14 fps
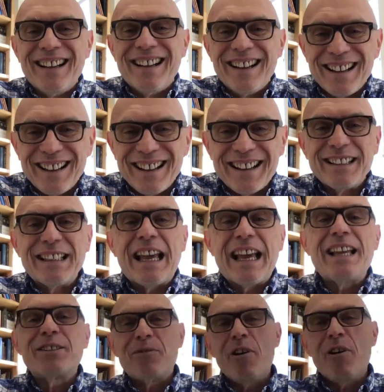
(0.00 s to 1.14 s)

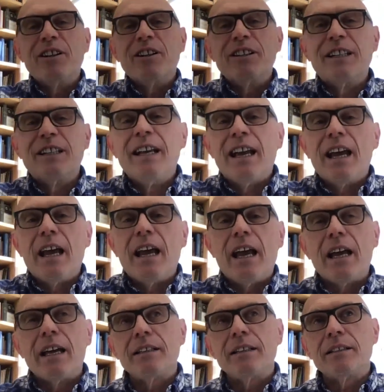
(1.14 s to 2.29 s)
later on.
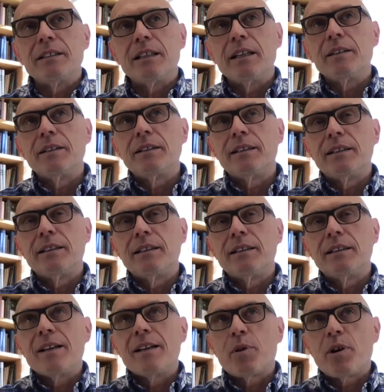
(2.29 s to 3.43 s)
And
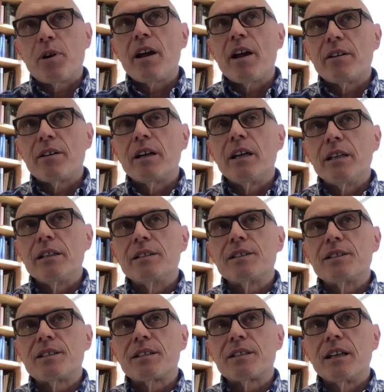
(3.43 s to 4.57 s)
that prayer
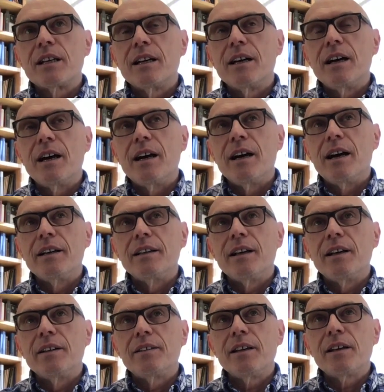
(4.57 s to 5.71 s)
is, I
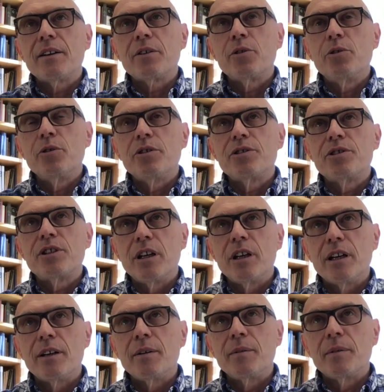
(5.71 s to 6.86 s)
think, a good
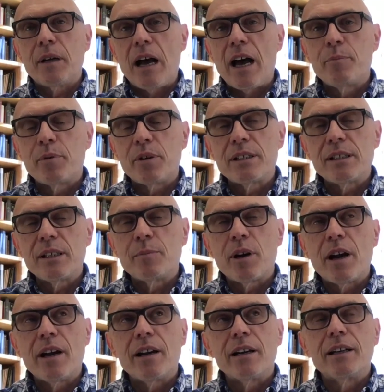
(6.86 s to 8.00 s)
high priestly
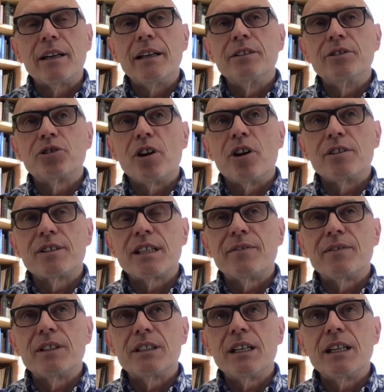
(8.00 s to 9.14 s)
prayer in John
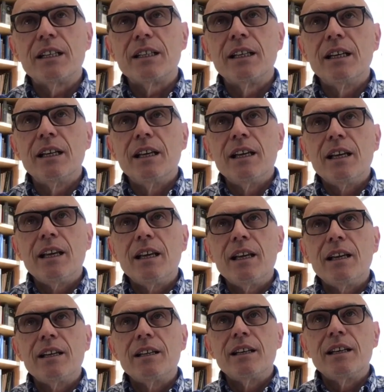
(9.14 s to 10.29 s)
17.
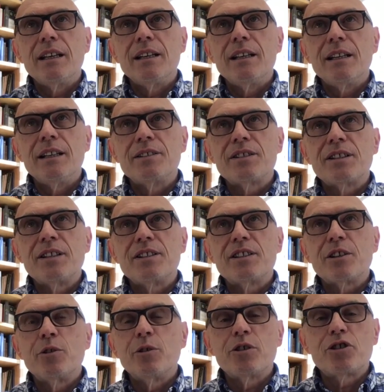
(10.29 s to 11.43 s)
Is a
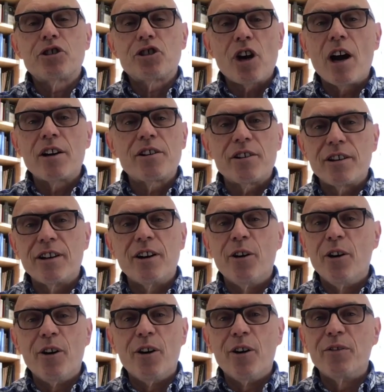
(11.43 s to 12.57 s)
good charter
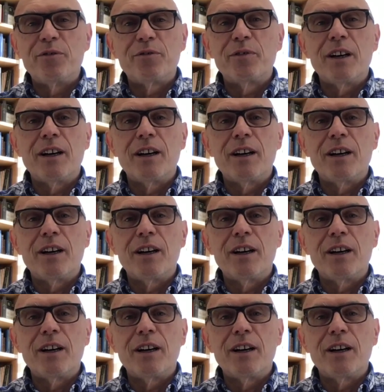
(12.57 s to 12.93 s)
of